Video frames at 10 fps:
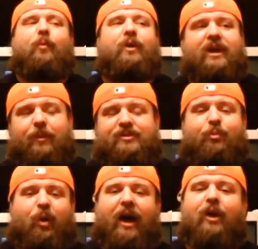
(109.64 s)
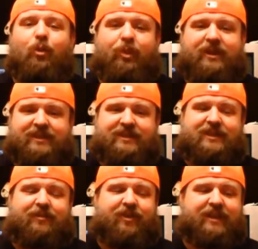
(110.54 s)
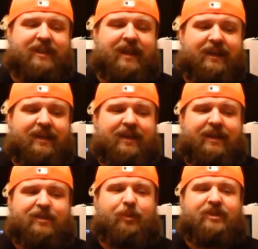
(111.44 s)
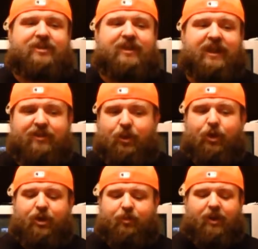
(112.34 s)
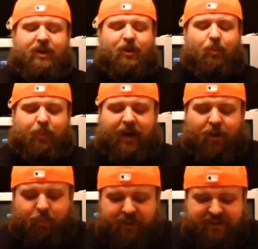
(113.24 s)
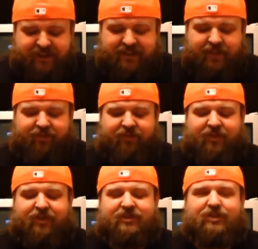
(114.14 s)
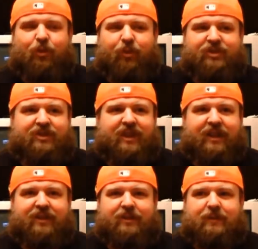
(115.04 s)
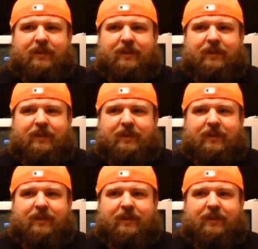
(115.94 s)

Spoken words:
when it comes to biopics and stuff like that, especially in the hood, biopics and stuff, there's so much of that,